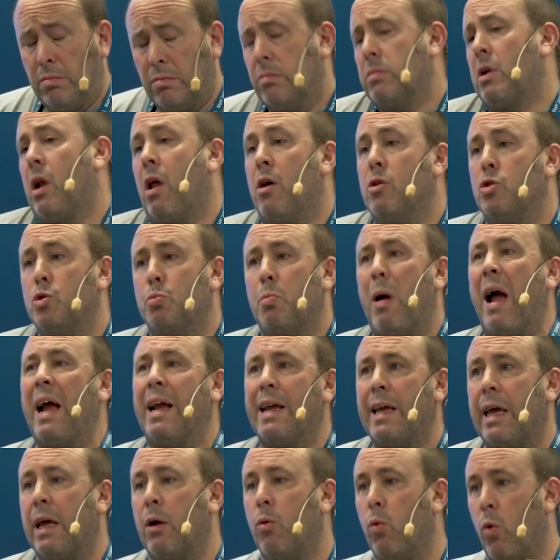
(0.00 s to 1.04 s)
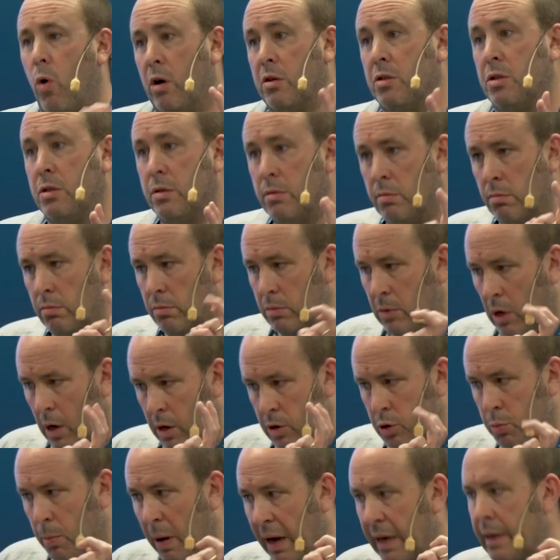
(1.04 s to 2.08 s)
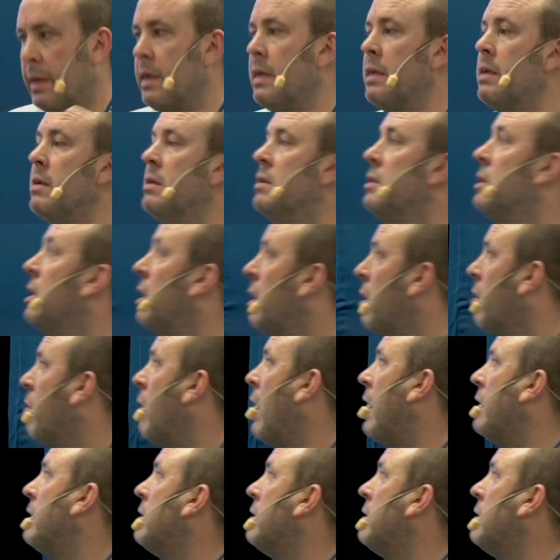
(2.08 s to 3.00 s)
closed banking was, closed banking. Right,